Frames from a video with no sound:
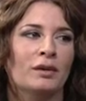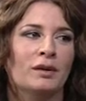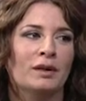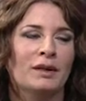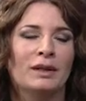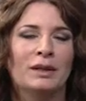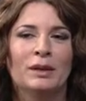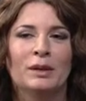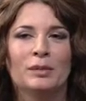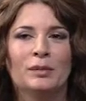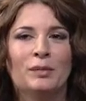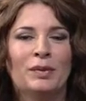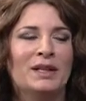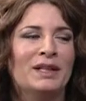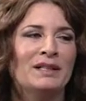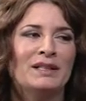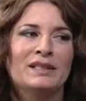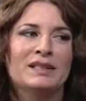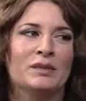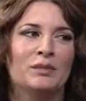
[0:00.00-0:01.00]
Uh -huh.
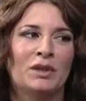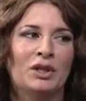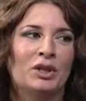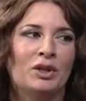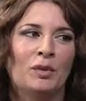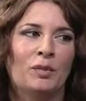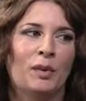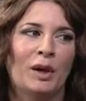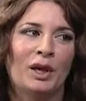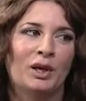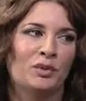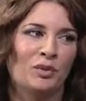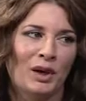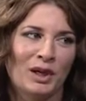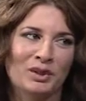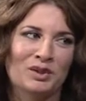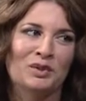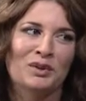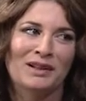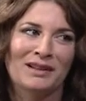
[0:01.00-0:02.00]
But it doesn't mean you can pay your
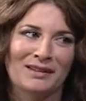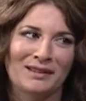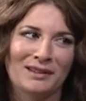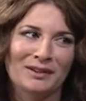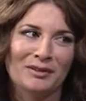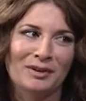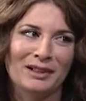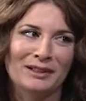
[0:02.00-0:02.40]
rent or anything,